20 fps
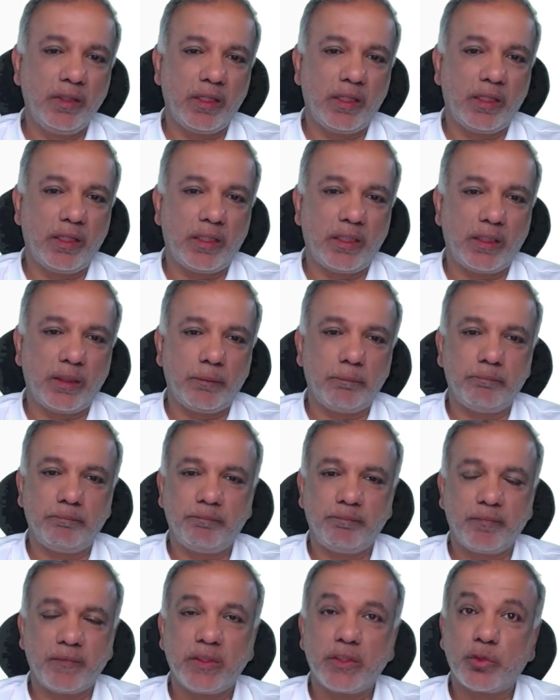
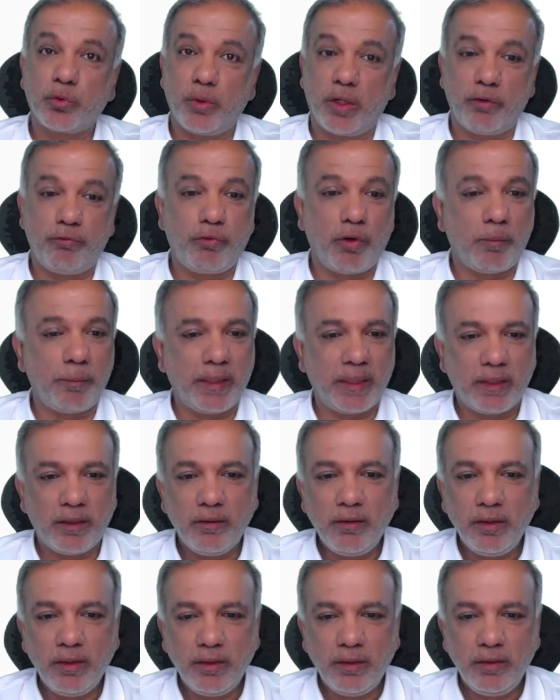um, square format.
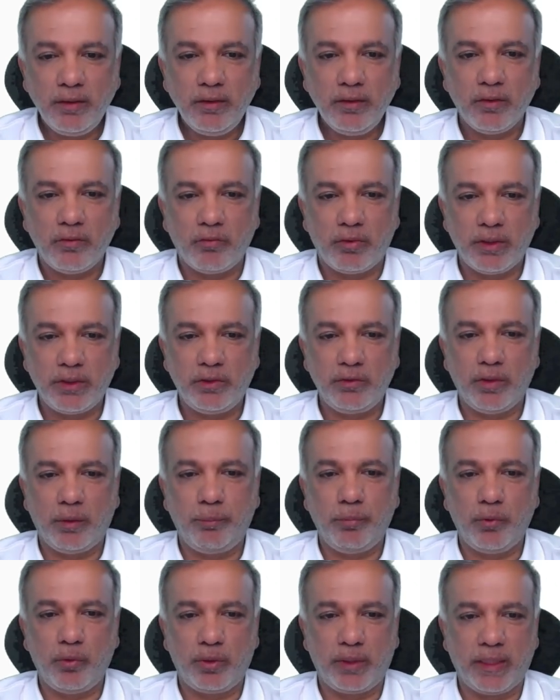Once you
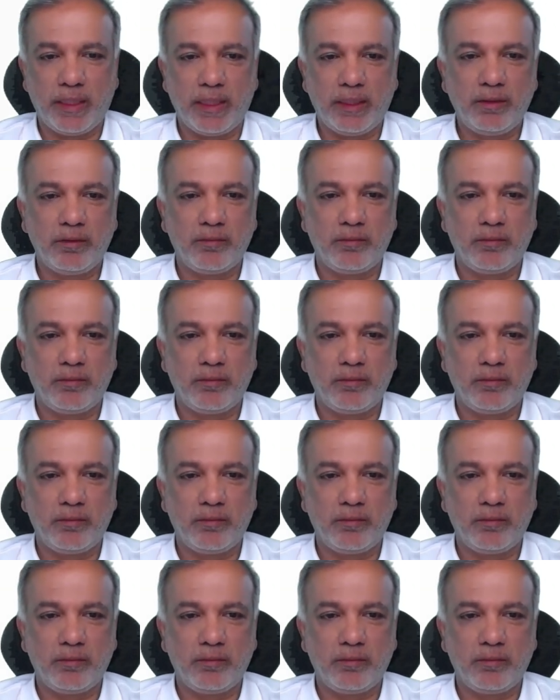upload that,